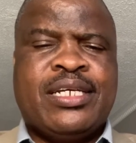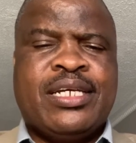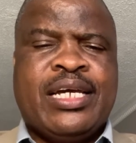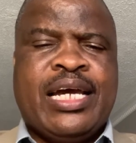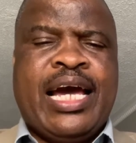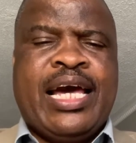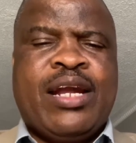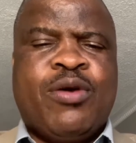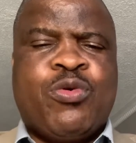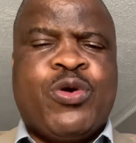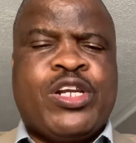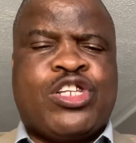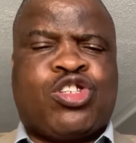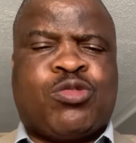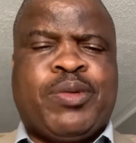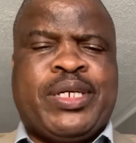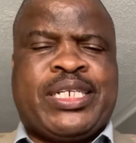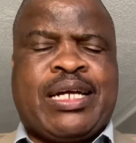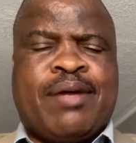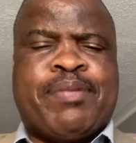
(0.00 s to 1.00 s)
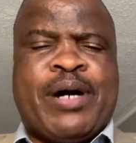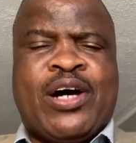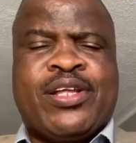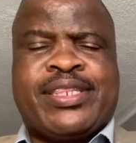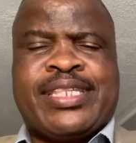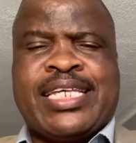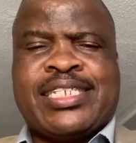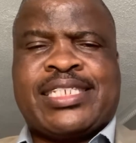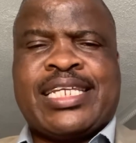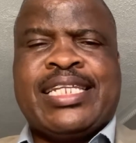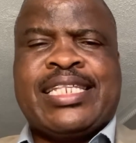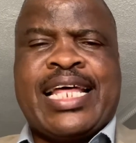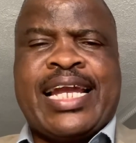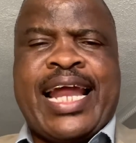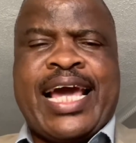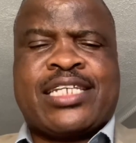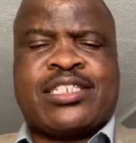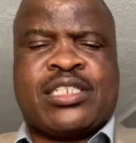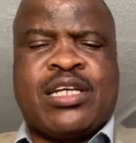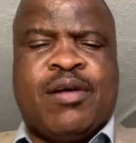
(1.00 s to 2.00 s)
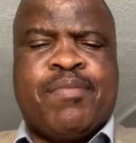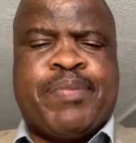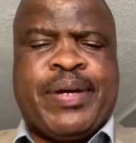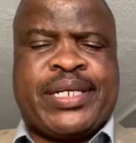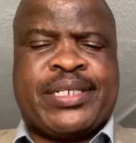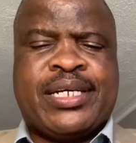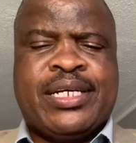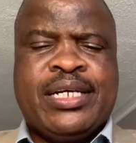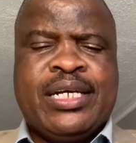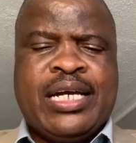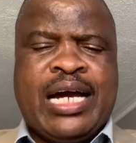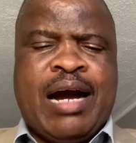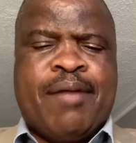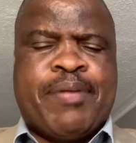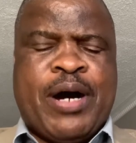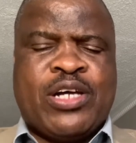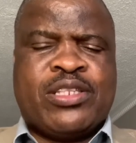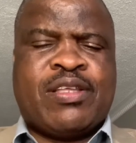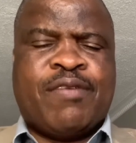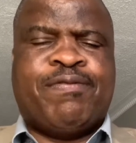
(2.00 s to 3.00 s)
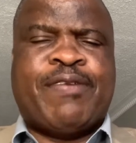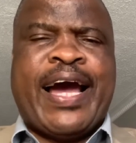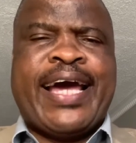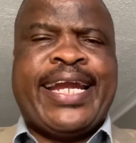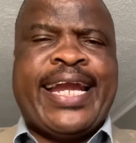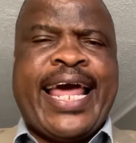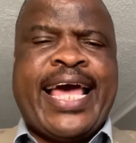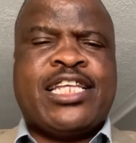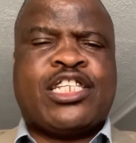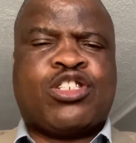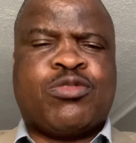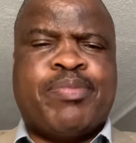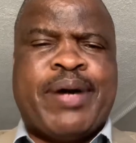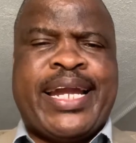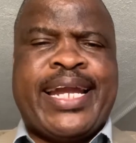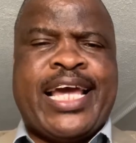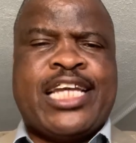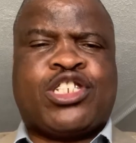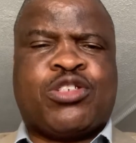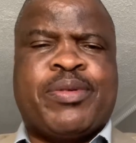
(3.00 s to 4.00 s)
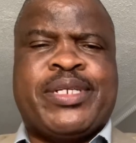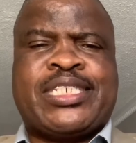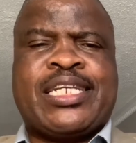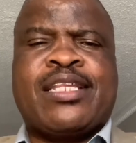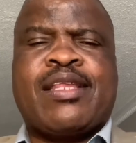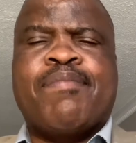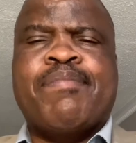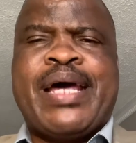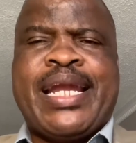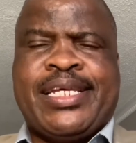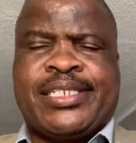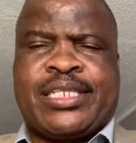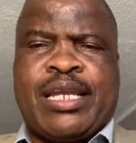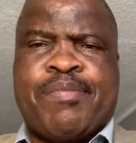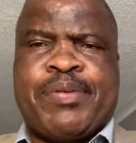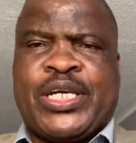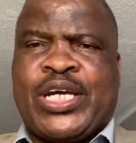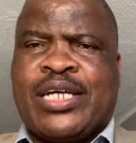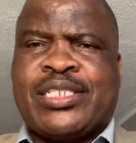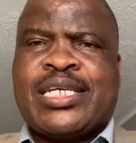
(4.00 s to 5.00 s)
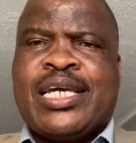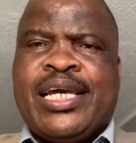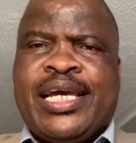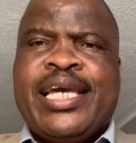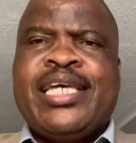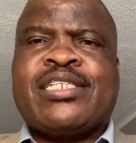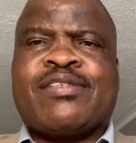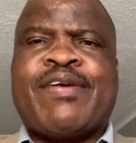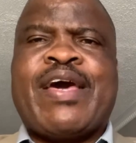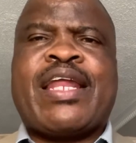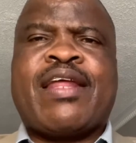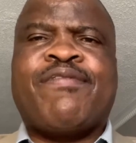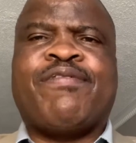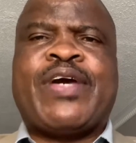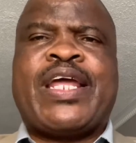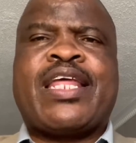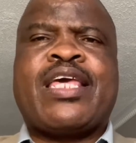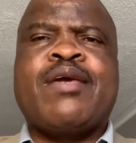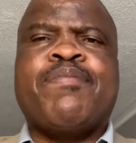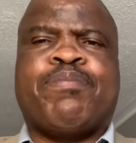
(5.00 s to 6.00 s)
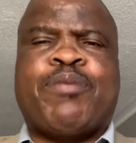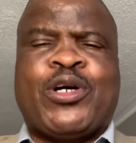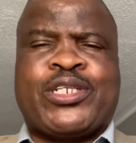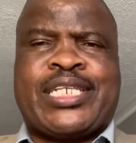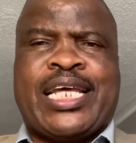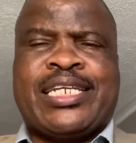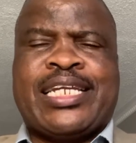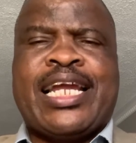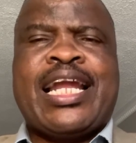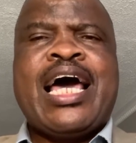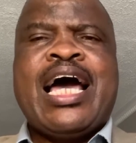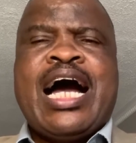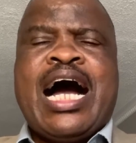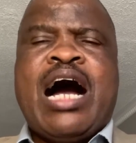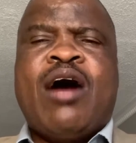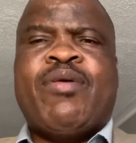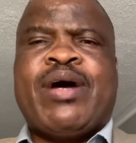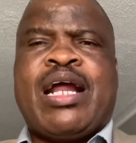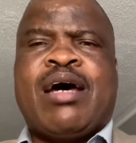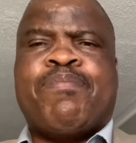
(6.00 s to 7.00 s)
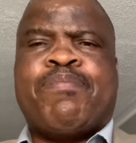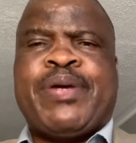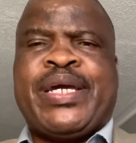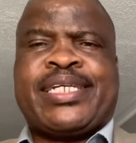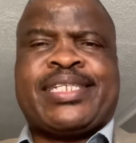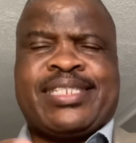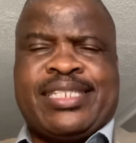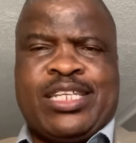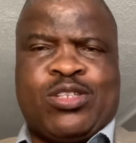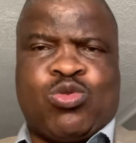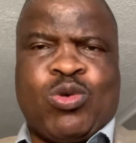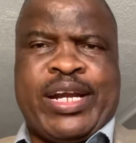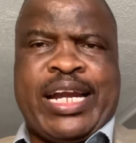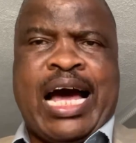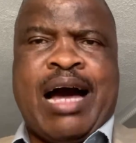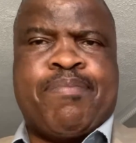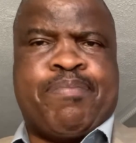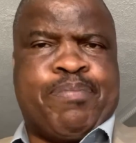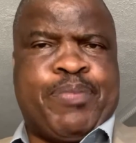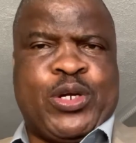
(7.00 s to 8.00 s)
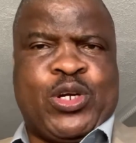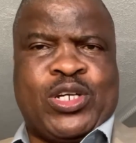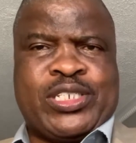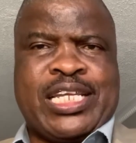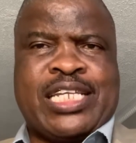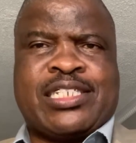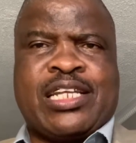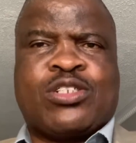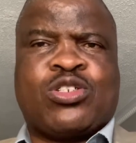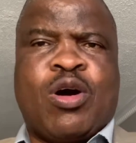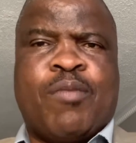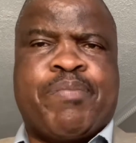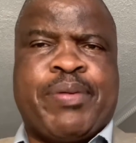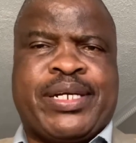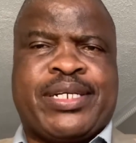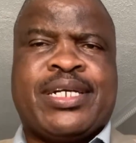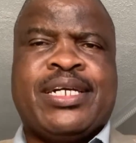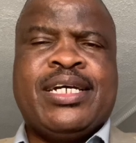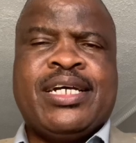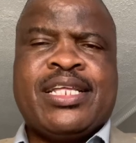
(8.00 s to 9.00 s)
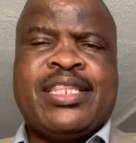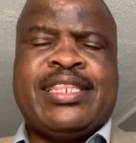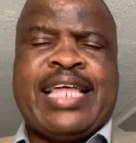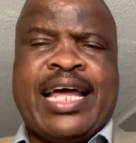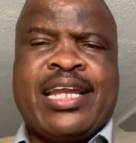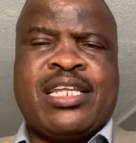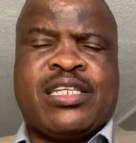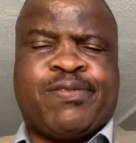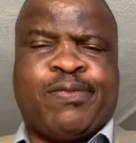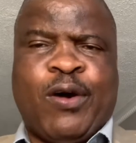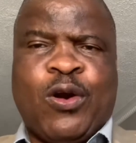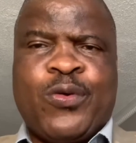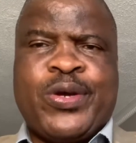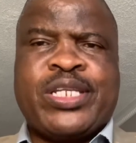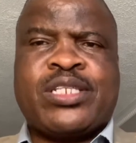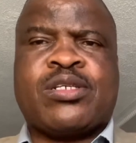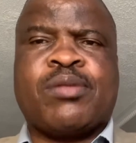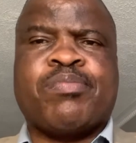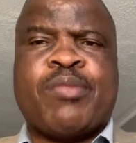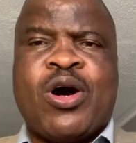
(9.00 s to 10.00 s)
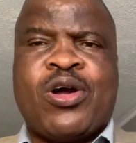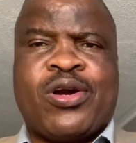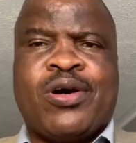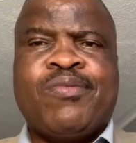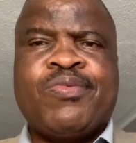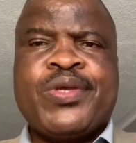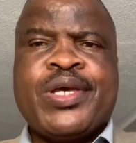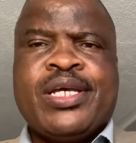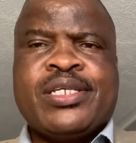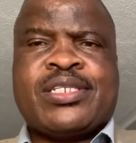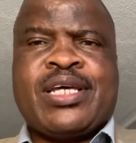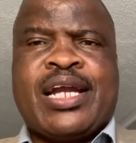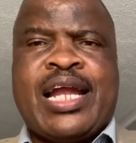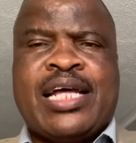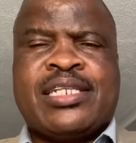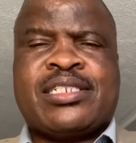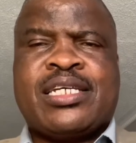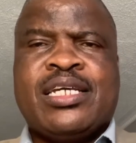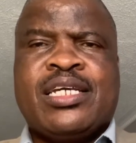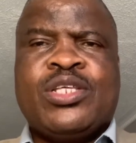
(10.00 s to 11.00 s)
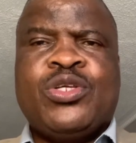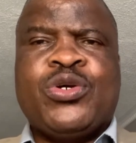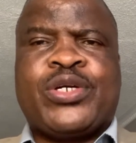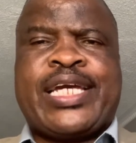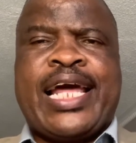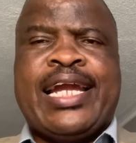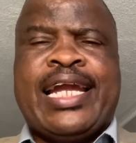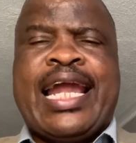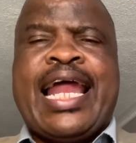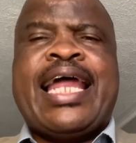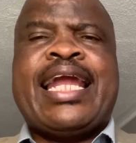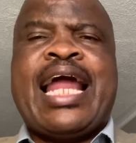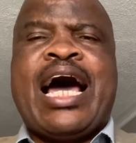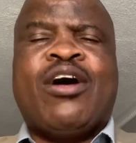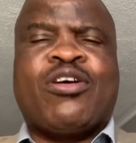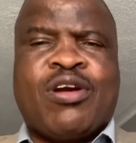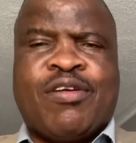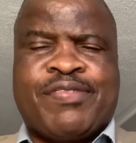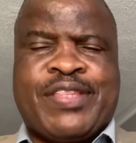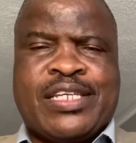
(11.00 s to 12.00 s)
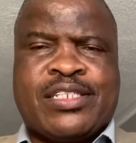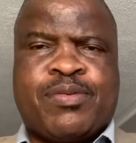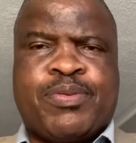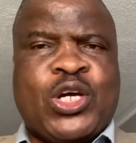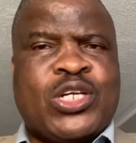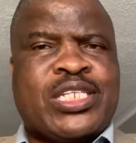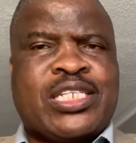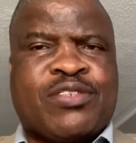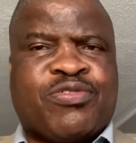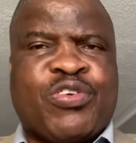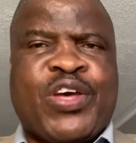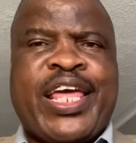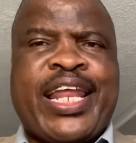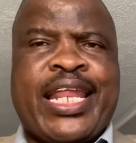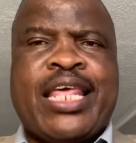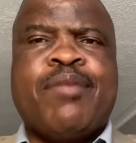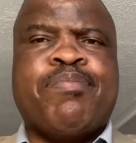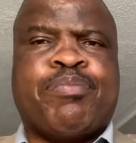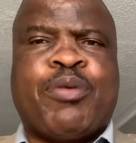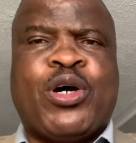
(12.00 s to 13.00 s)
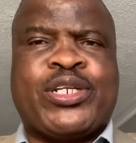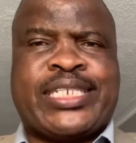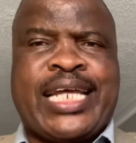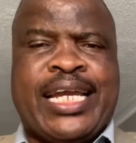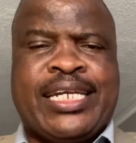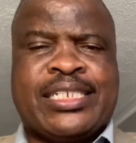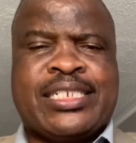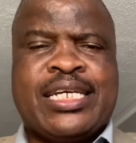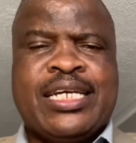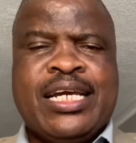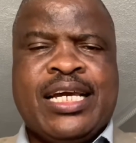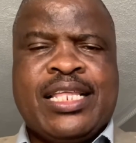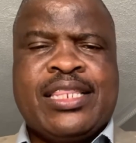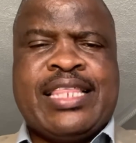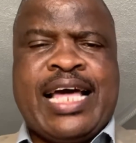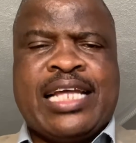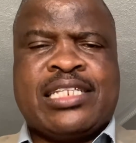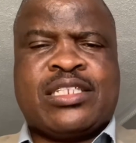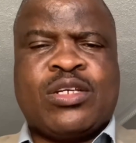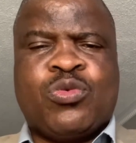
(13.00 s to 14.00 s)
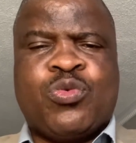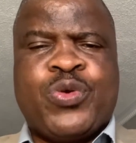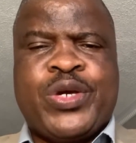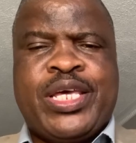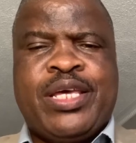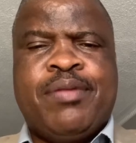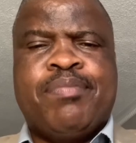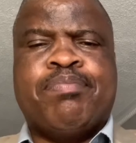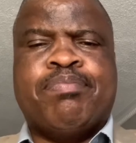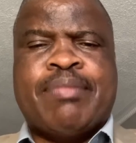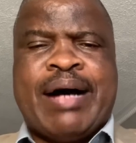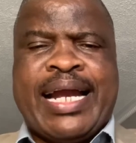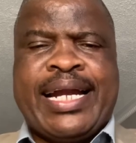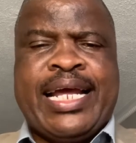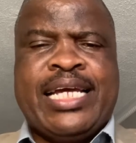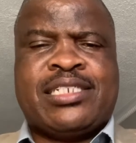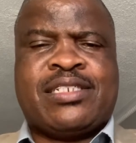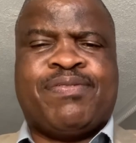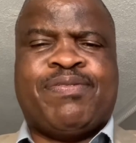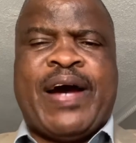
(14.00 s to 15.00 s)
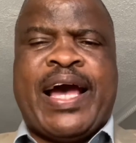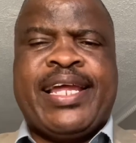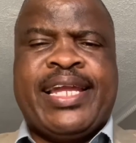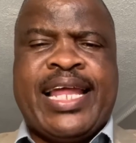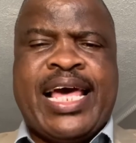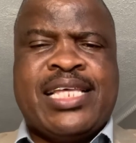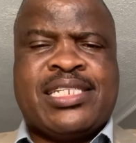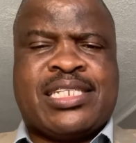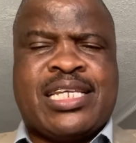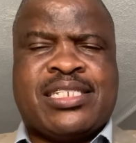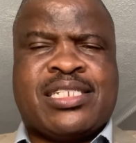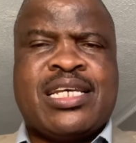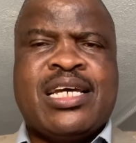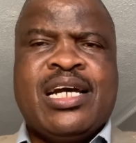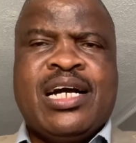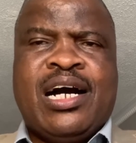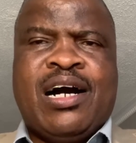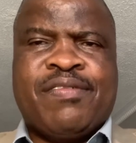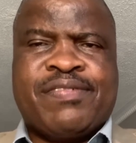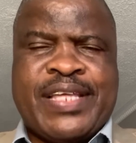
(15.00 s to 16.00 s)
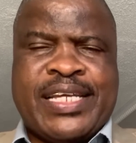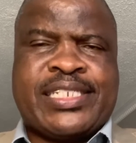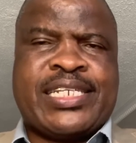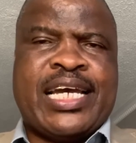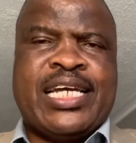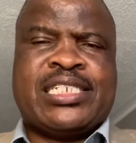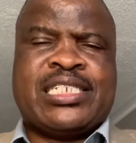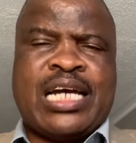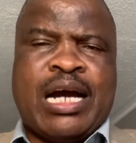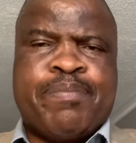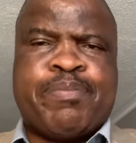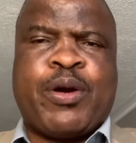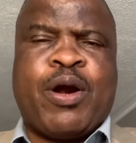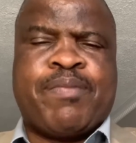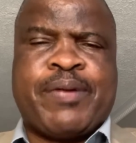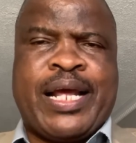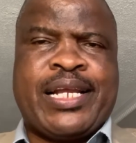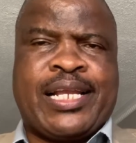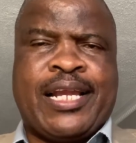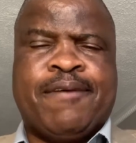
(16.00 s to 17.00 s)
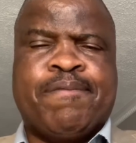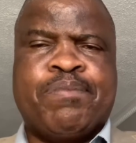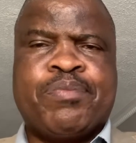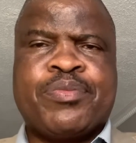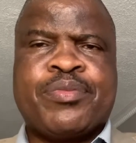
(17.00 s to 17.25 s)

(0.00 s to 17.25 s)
And we'll speak about this in the next topic, about the finance management in the ministry, because it's very, very important. And I want to pick this one up because that's a topic that is following tomorrow, so that you can learn out of this. Because it's very important that we manage finances of the church appropriately.